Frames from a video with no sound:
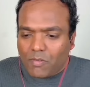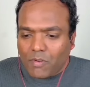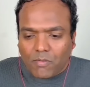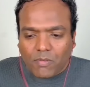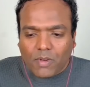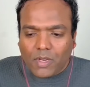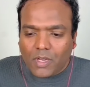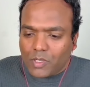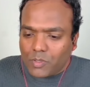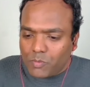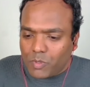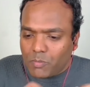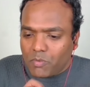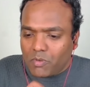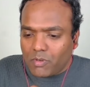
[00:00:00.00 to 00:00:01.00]
fields,
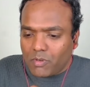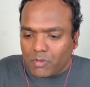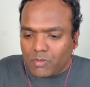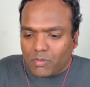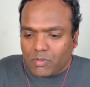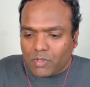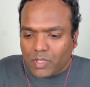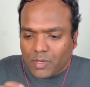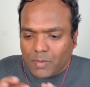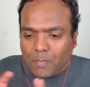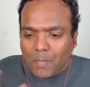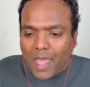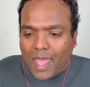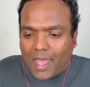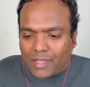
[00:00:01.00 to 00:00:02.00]
people in
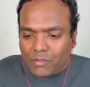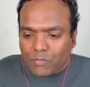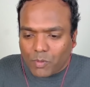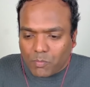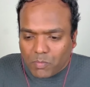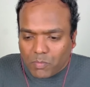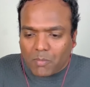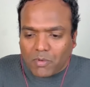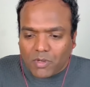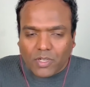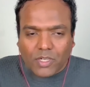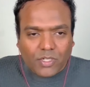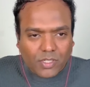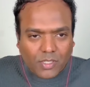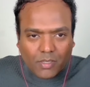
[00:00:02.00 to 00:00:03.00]
math would
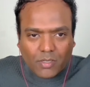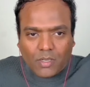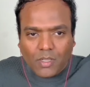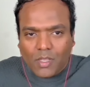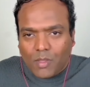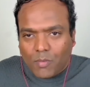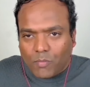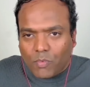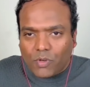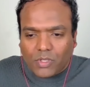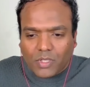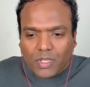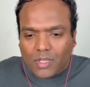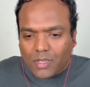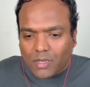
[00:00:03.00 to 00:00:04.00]
publish and put
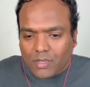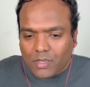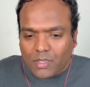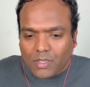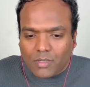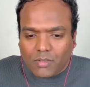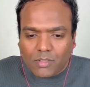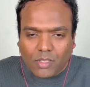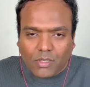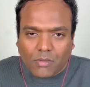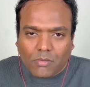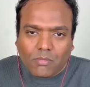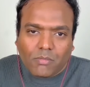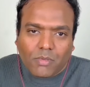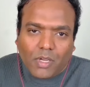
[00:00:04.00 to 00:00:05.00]
their
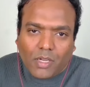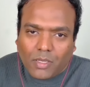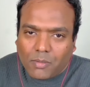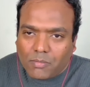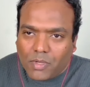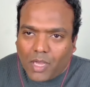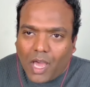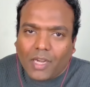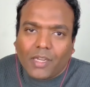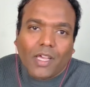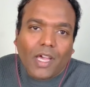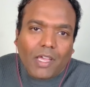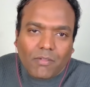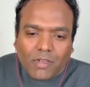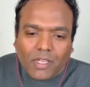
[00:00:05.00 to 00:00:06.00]

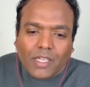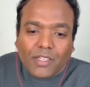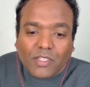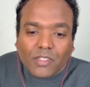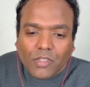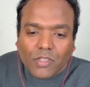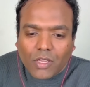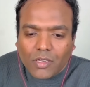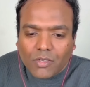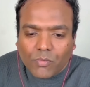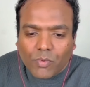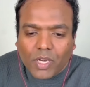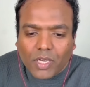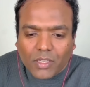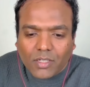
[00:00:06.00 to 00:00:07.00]
archive links on
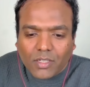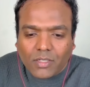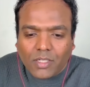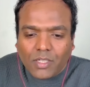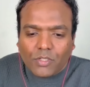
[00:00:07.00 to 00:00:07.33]
Twitter so